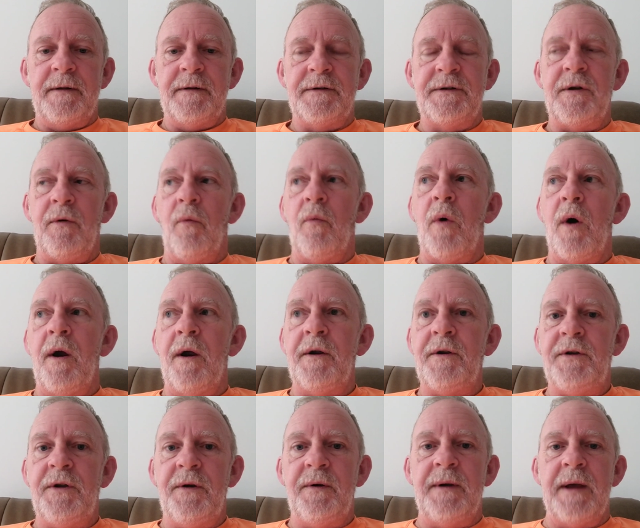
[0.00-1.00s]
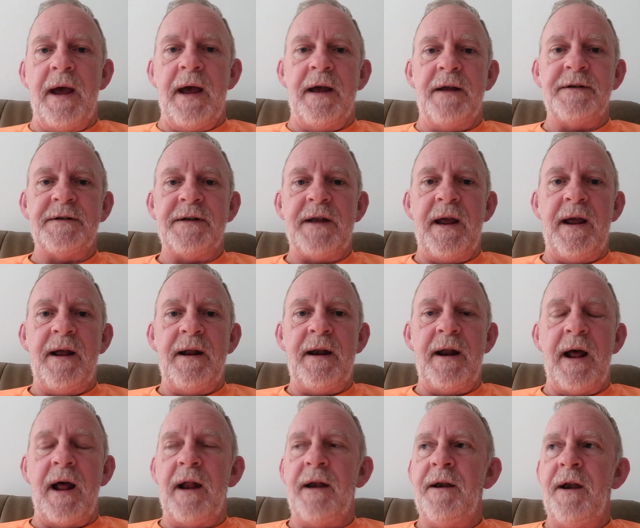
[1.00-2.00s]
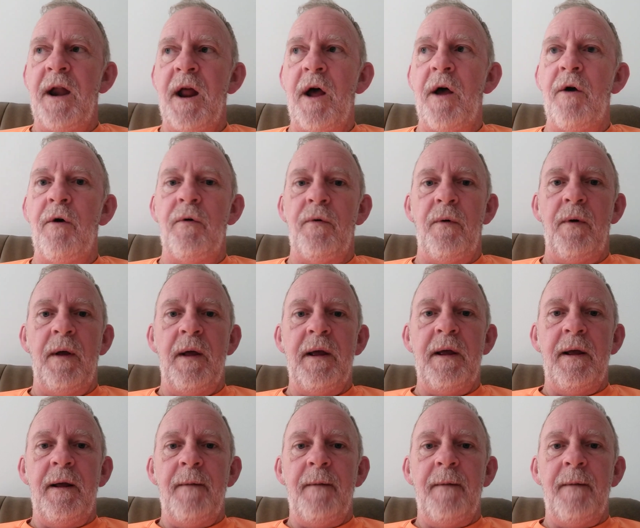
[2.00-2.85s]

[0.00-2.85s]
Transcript: So where are you guys at? I know